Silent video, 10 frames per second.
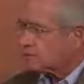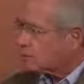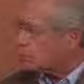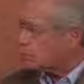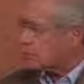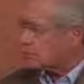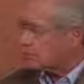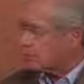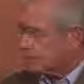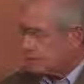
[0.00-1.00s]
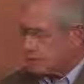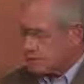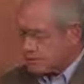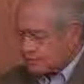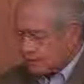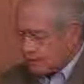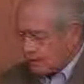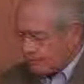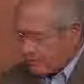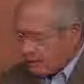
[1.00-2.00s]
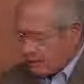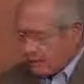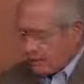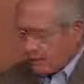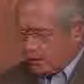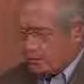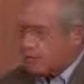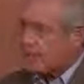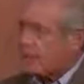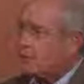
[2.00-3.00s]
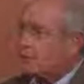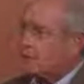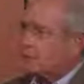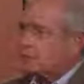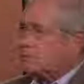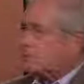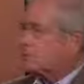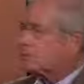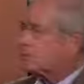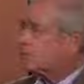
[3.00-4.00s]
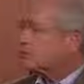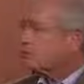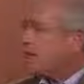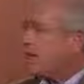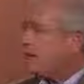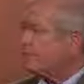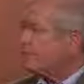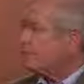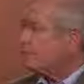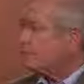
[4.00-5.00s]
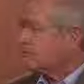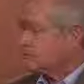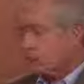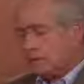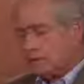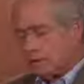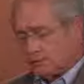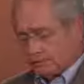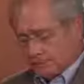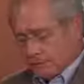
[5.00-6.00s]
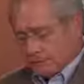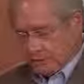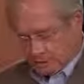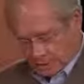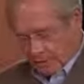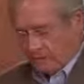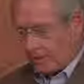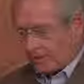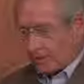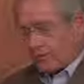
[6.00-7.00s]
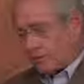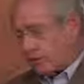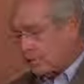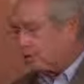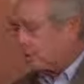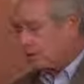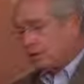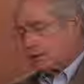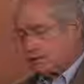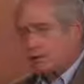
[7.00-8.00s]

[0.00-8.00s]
a social experience. Mm-hmm. Uh, is it okay? We're doing. Is, is it going to survive all of the? Uh, I don't have my cell phone on me, but you know,